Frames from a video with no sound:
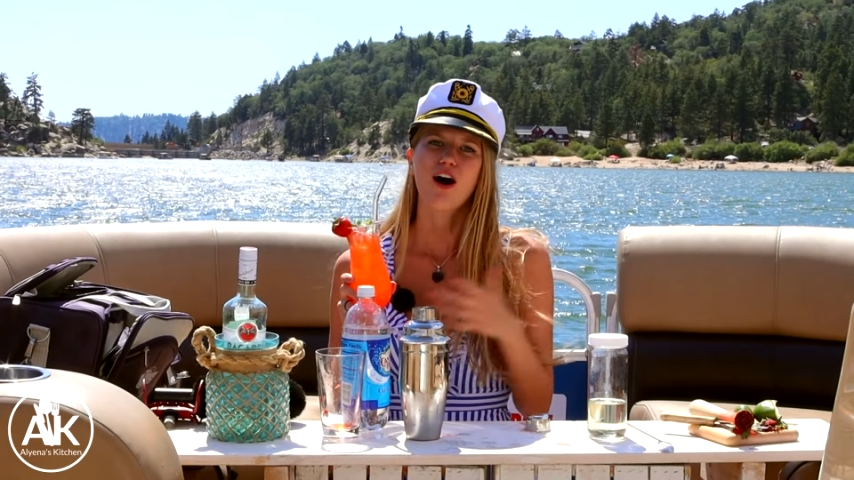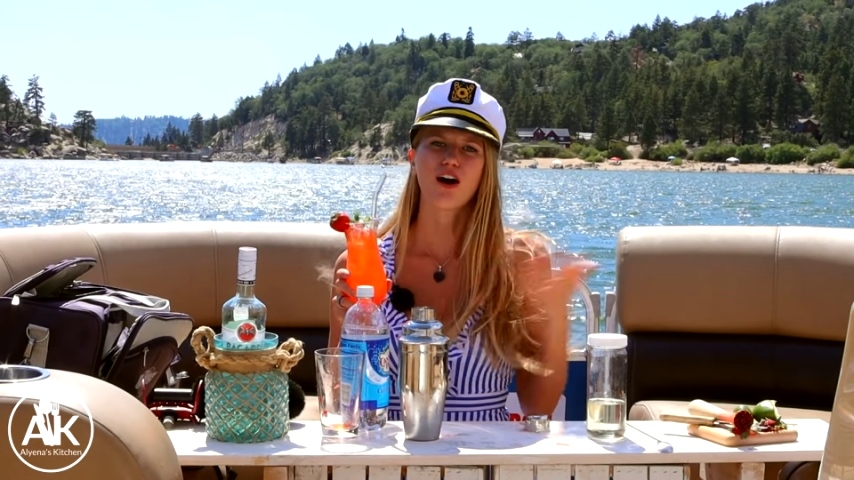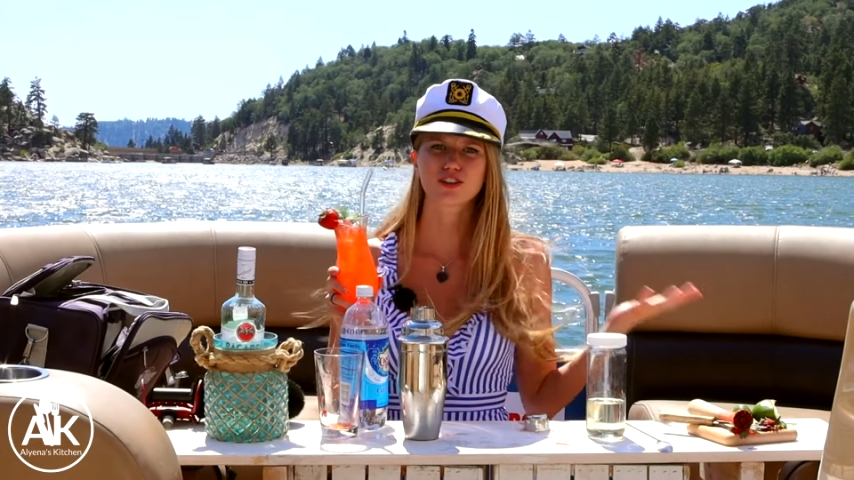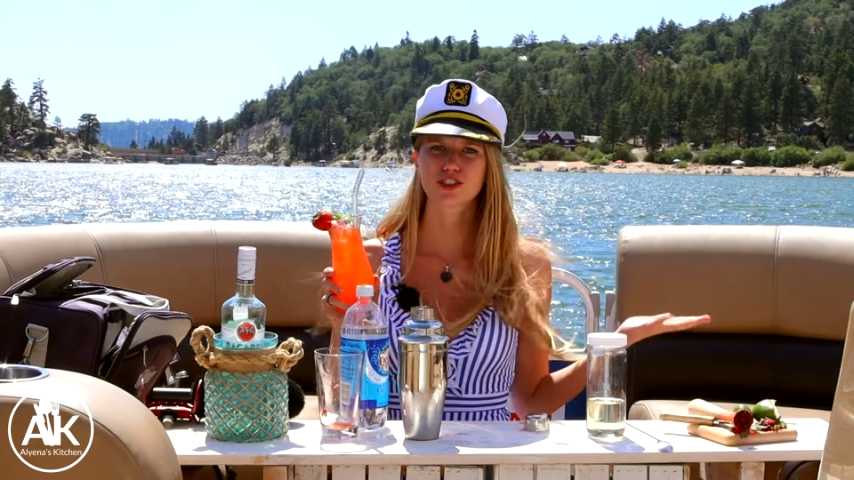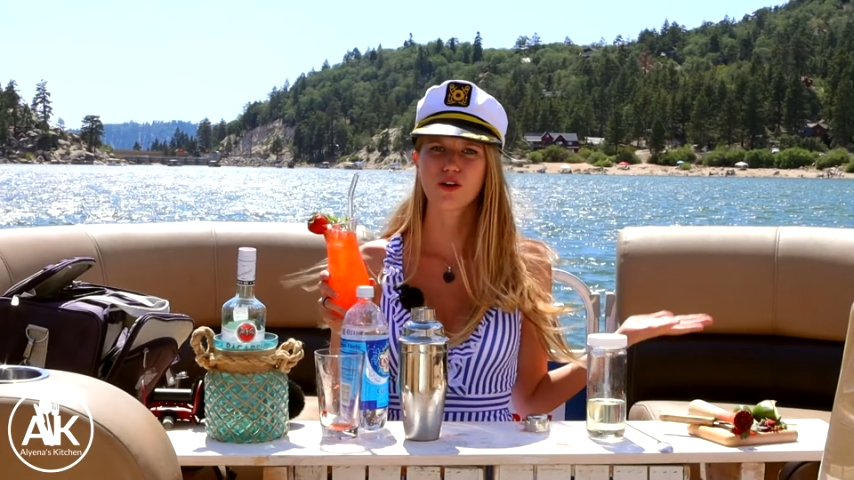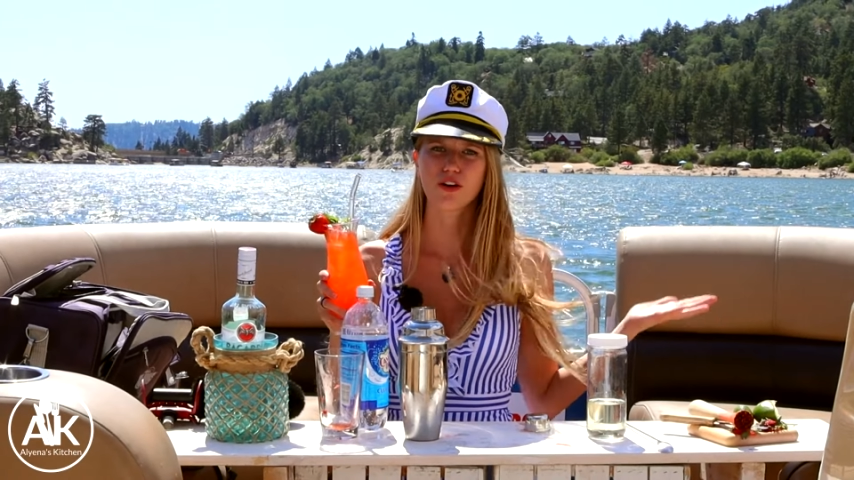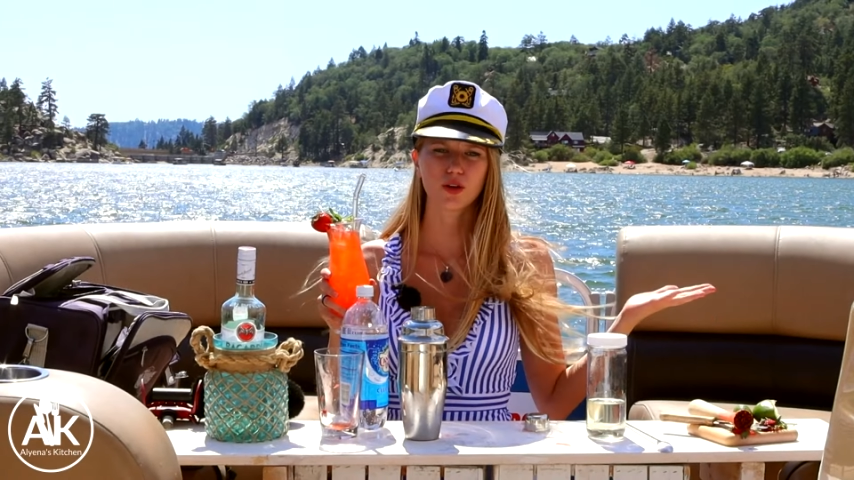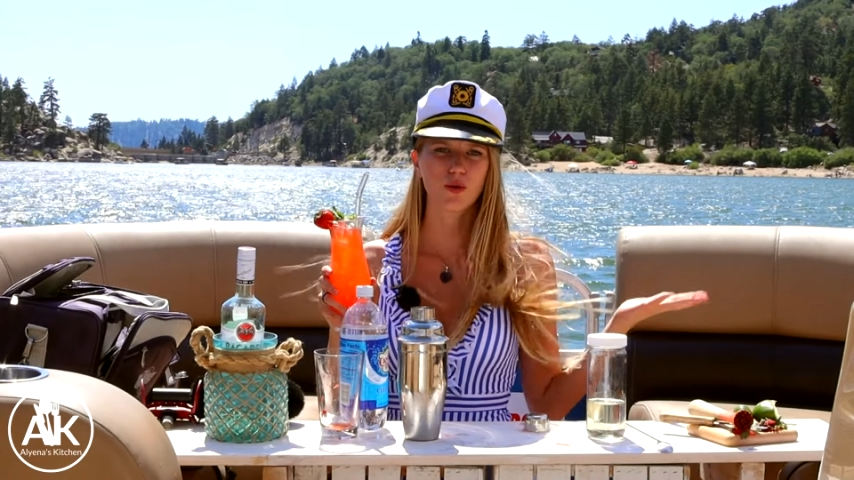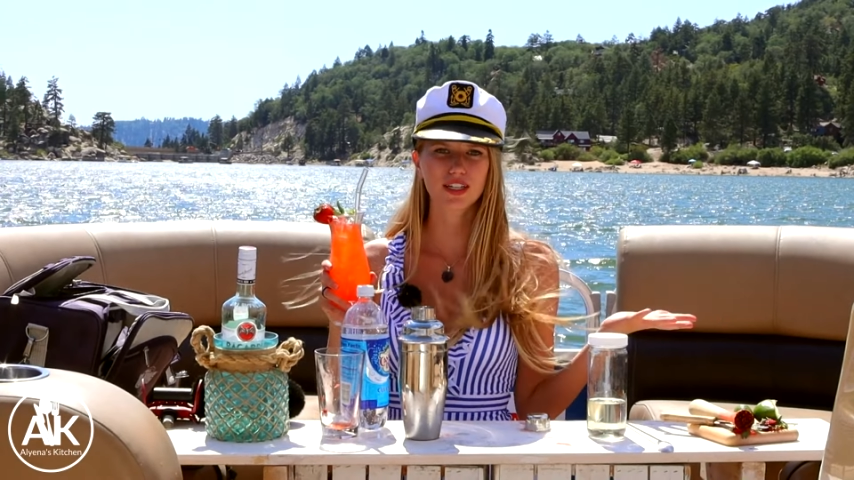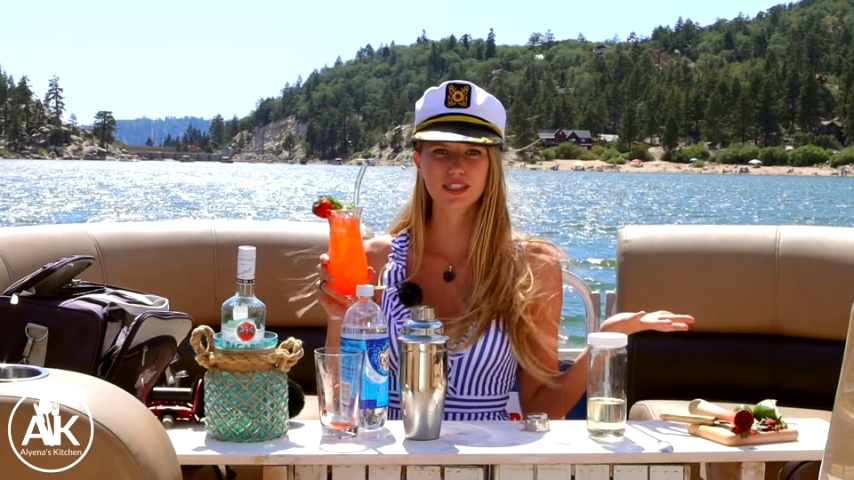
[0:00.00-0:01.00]
Also, if
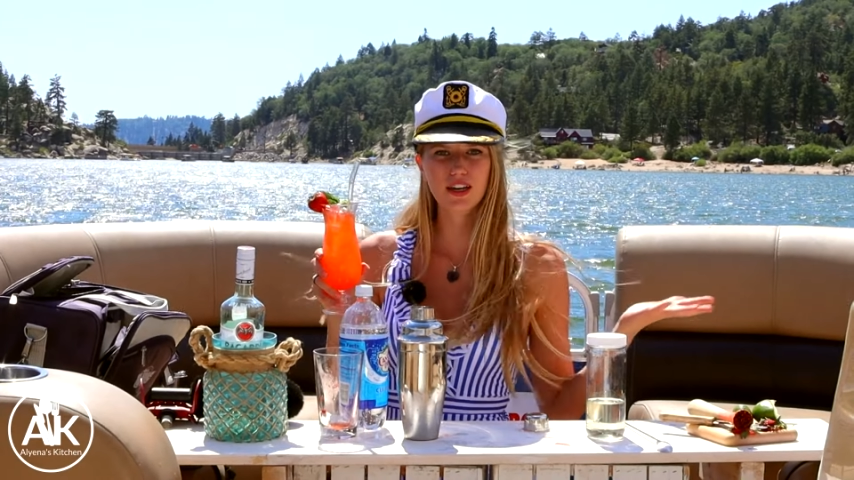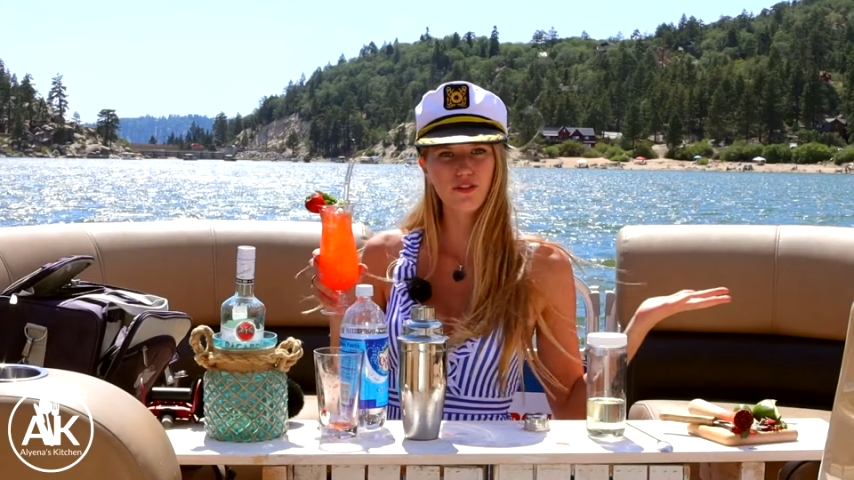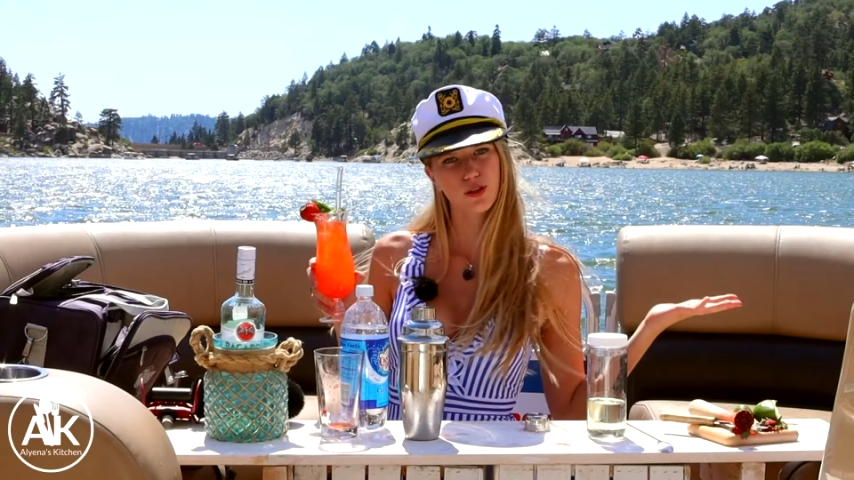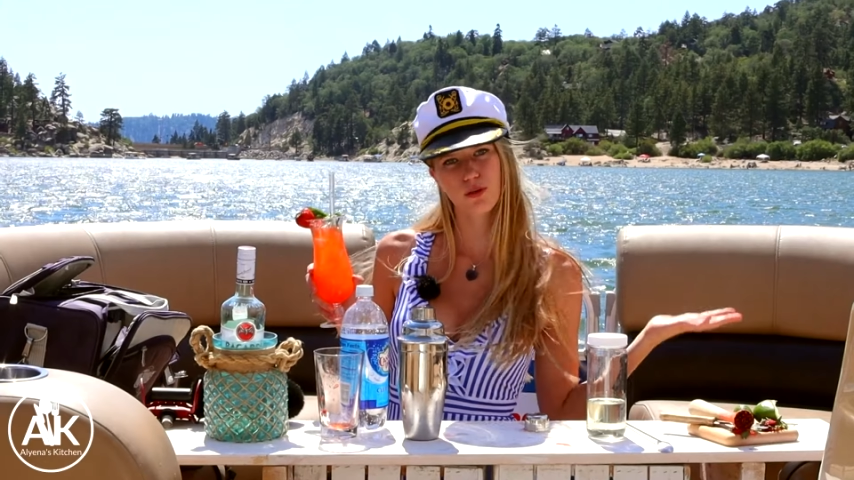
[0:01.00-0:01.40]
you want to see a few